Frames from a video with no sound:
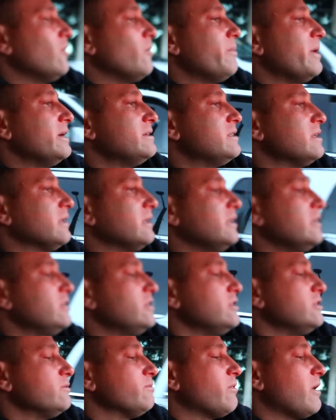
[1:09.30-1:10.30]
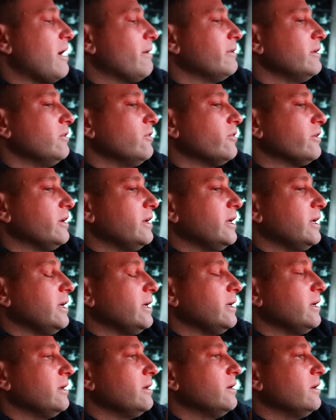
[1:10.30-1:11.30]
basically she's probably
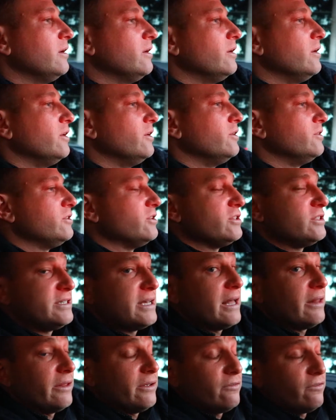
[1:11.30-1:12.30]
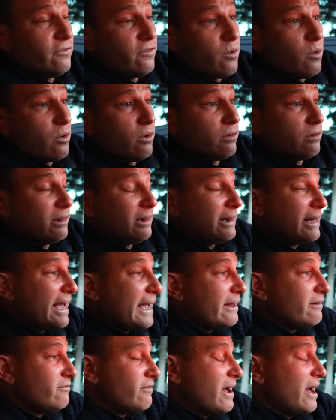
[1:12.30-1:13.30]
looking to sell it for
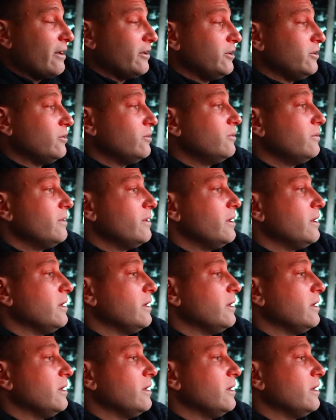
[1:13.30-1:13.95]
land value,